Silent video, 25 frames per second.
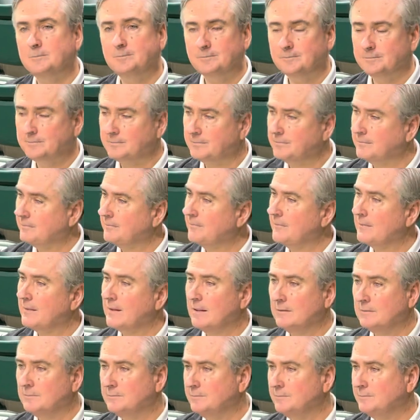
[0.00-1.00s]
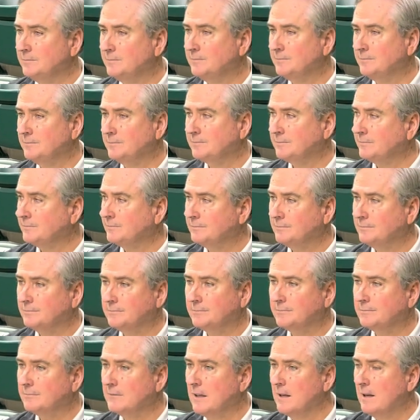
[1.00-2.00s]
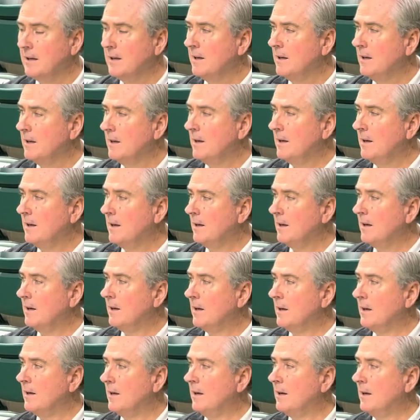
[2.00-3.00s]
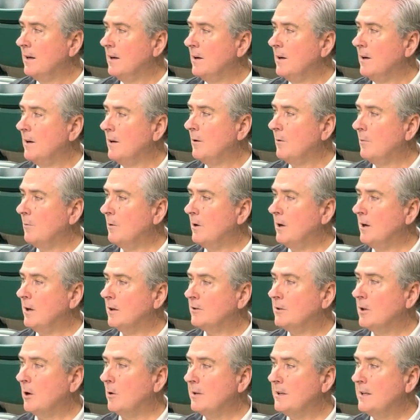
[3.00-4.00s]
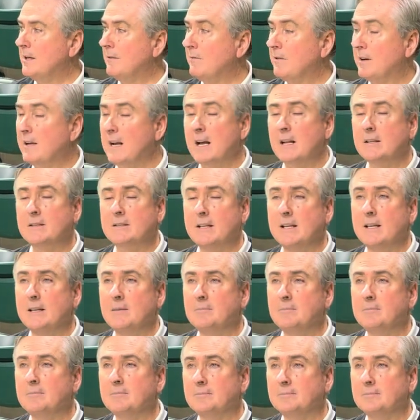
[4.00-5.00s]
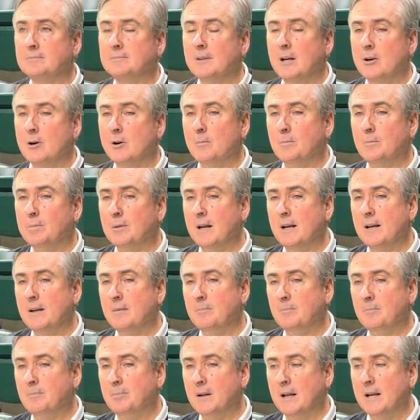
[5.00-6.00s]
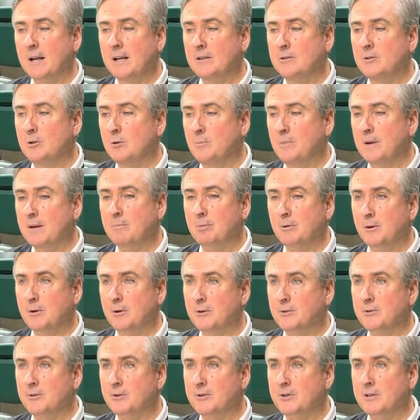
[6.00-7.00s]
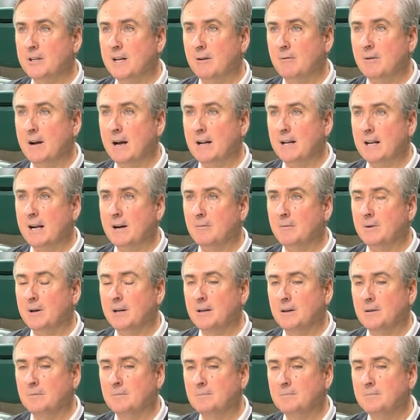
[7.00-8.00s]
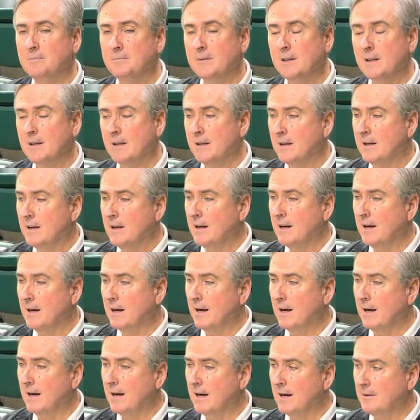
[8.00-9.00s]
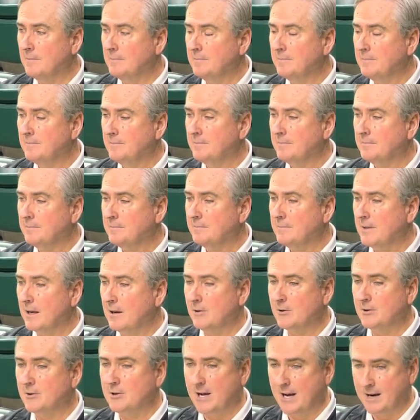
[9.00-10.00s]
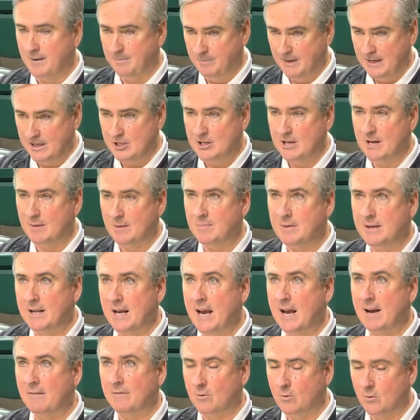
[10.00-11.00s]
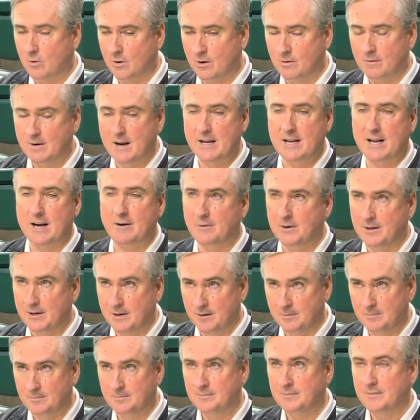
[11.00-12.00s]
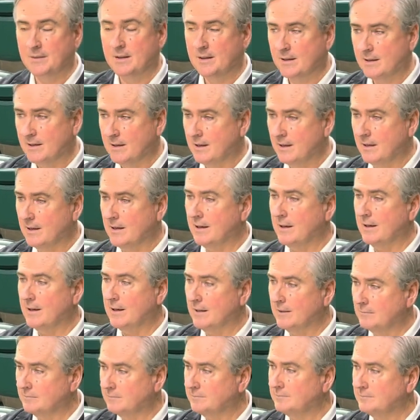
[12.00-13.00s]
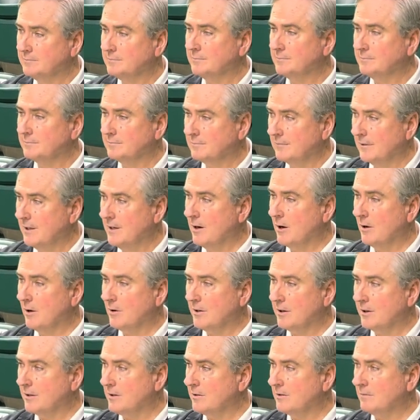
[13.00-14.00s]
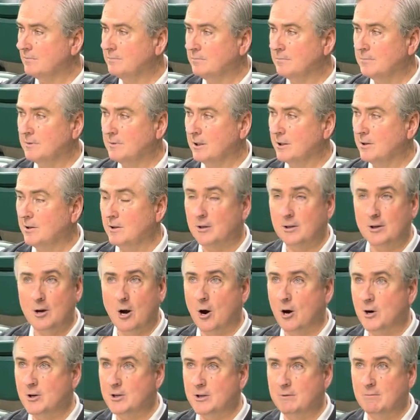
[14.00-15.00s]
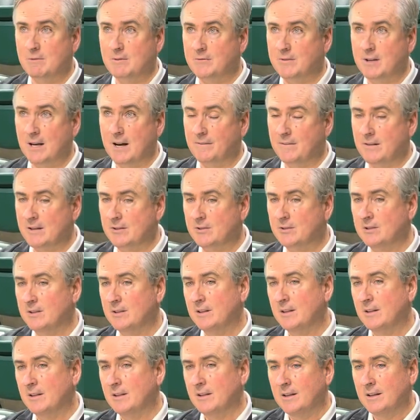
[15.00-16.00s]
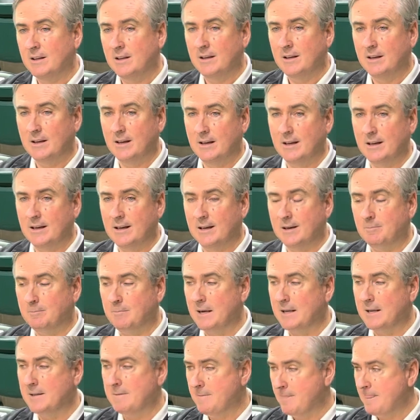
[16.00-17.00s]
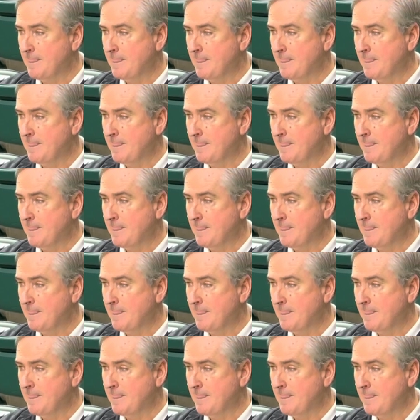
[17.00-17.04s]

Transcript: on the road, what's going to take to go up to uh, Norfolk and get a win? Well, totally different kind of team. You're going to play play two big bruisers in there around that rim. Uh, they're going to try to beat you up in the half court around that rim. Uh, you know, they're going to they're going to guard you with toughness. Uh, but